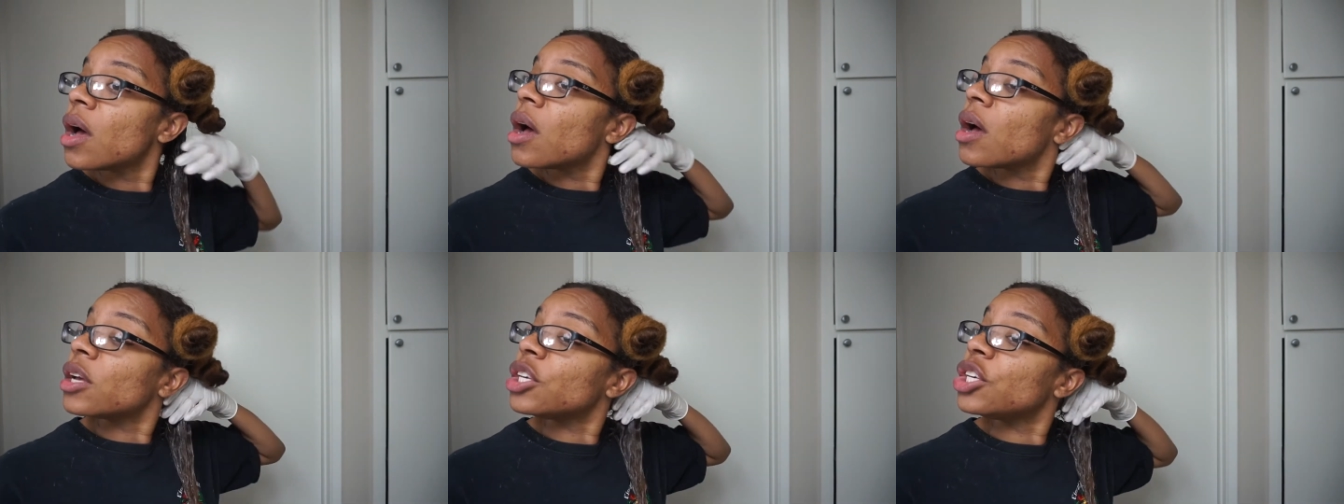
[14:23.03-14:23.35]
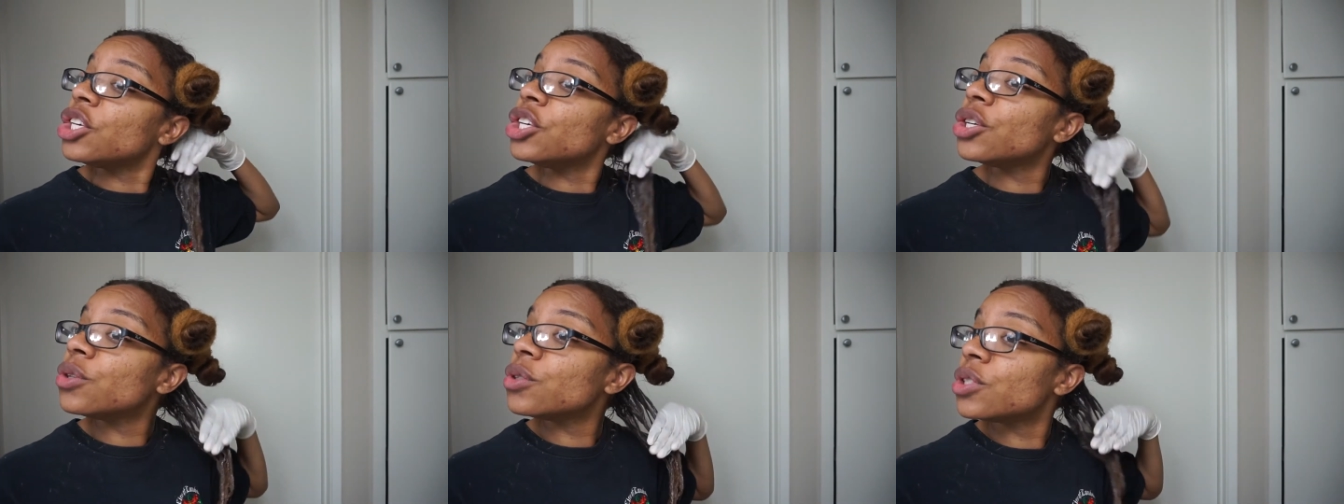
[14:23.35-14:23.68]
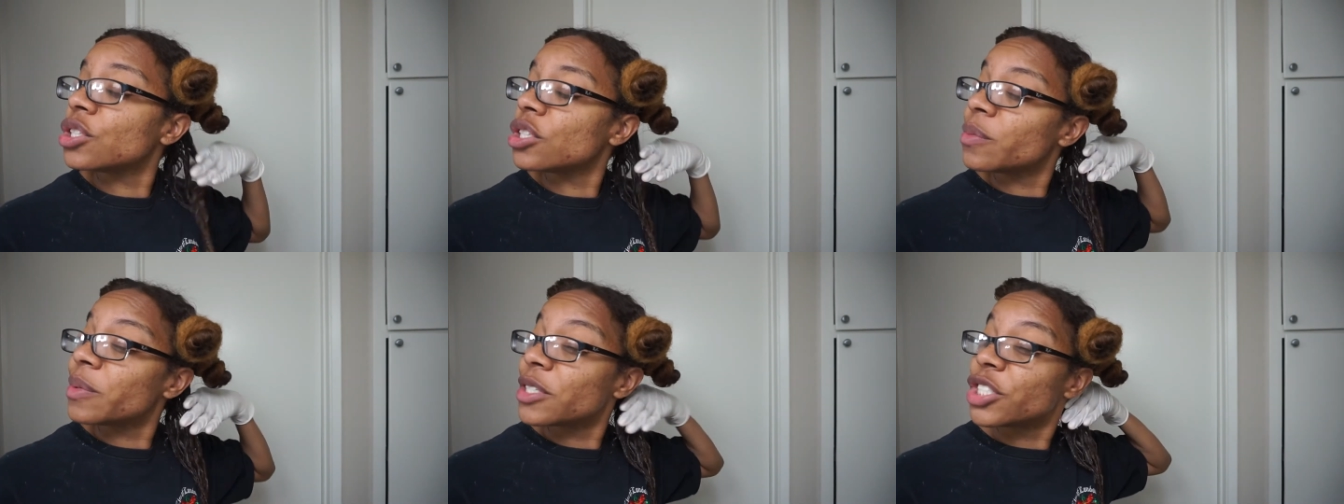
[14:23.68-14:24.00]

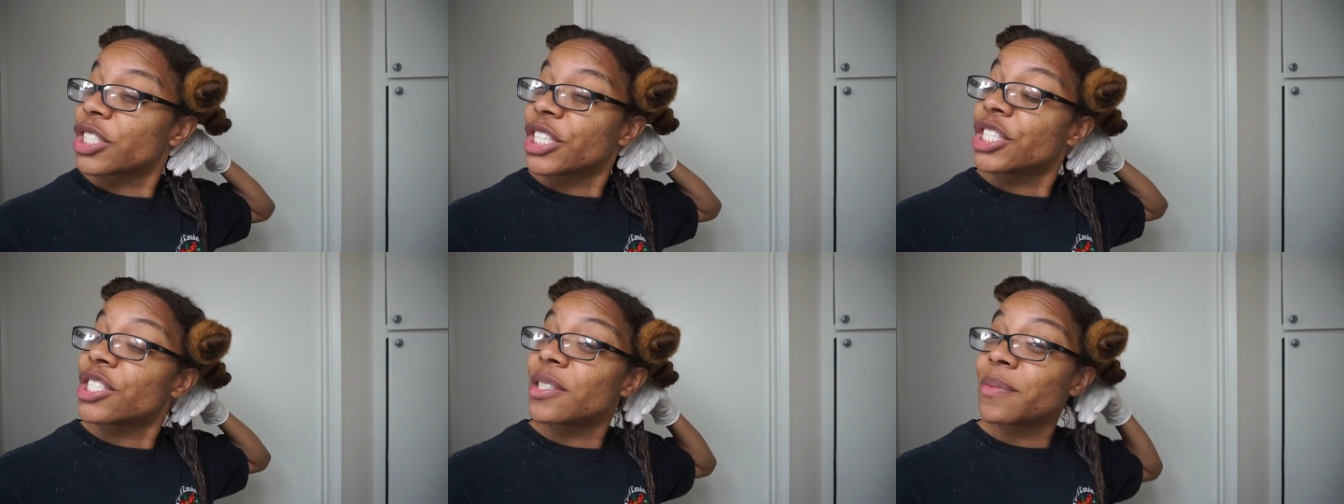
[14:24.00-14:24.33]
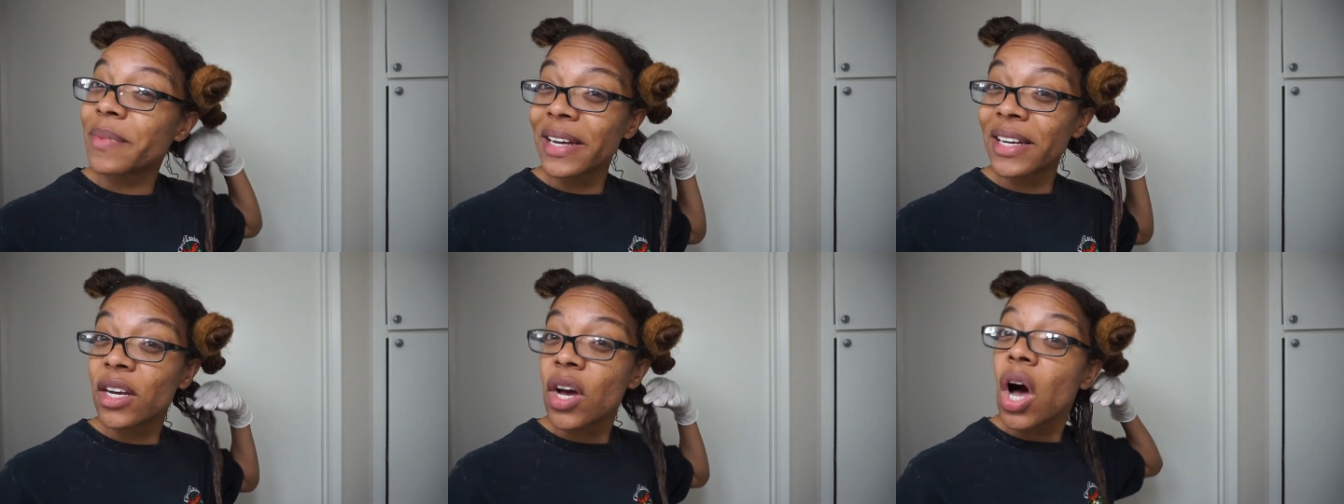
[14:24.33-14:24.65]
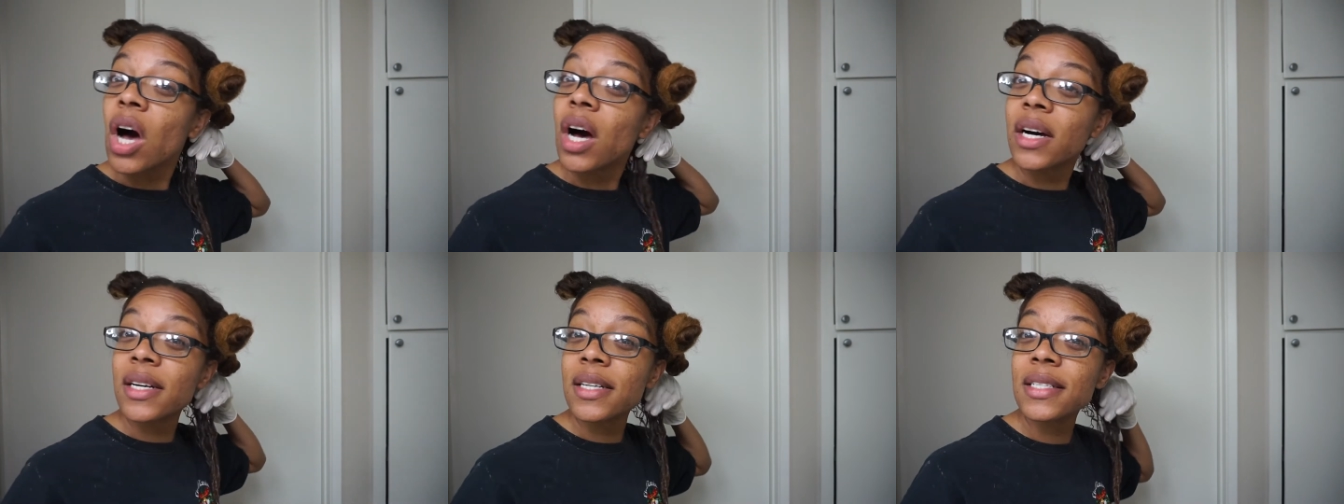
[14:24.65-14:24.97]
YouTube and changing my
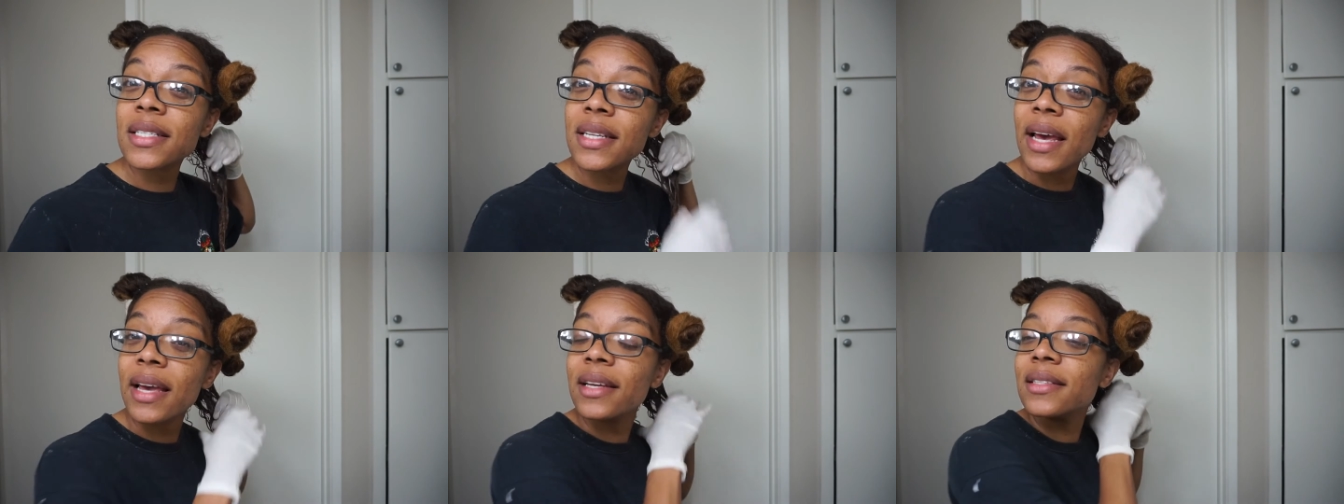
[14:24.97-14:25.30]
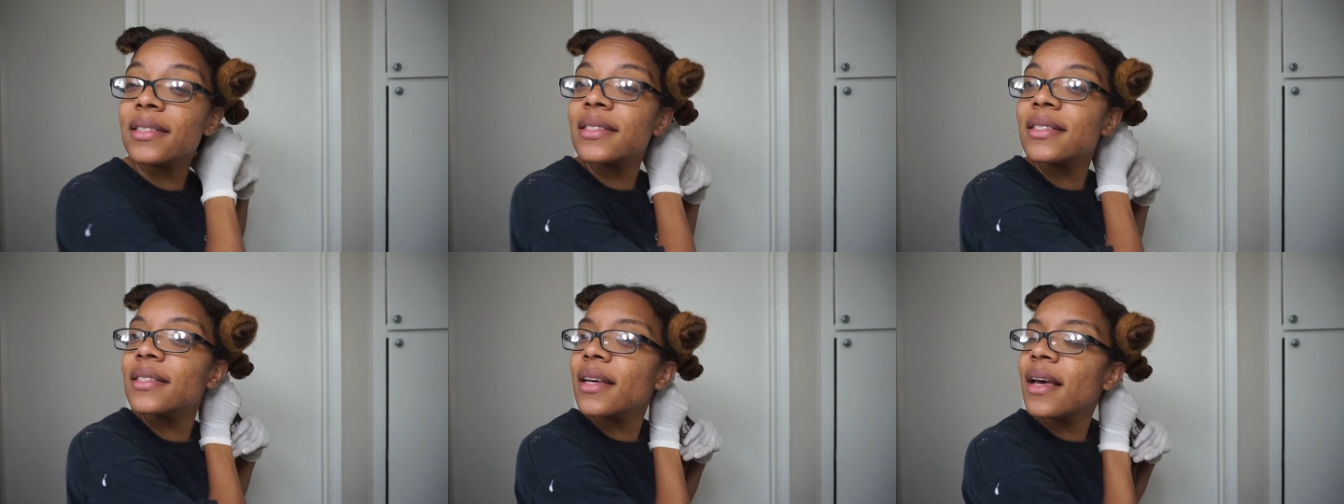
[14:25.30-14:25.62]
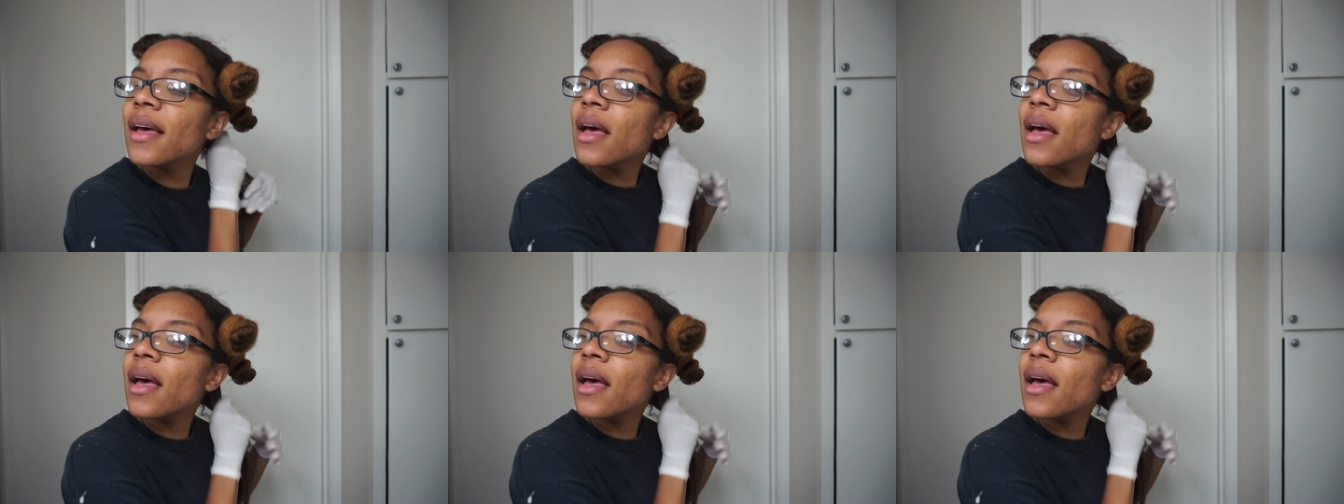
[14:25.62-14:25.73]
content.